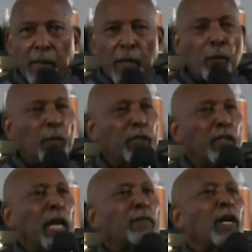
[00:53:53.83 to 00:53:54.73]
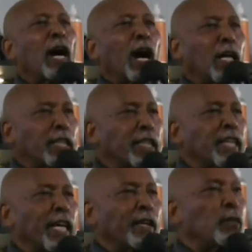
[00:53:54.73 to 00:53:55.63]
We should have a
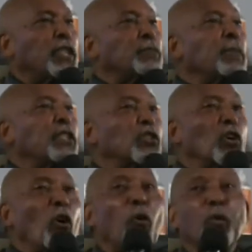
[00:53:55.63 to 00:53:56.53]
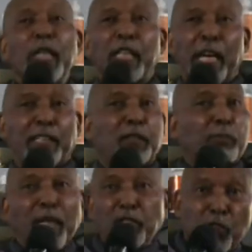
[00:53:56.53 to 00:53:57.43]
holiday, which means holy day,
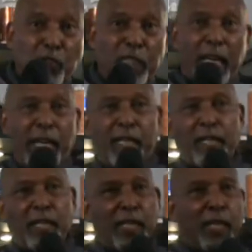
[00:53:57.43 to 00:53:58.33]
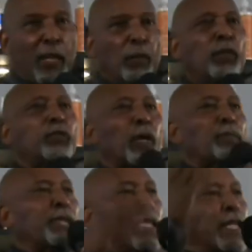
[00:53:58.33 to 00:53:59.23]
special day, which
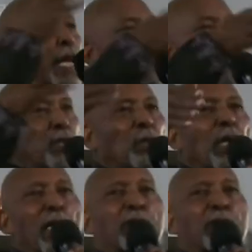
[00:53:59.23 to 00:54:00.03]
represent an episode out of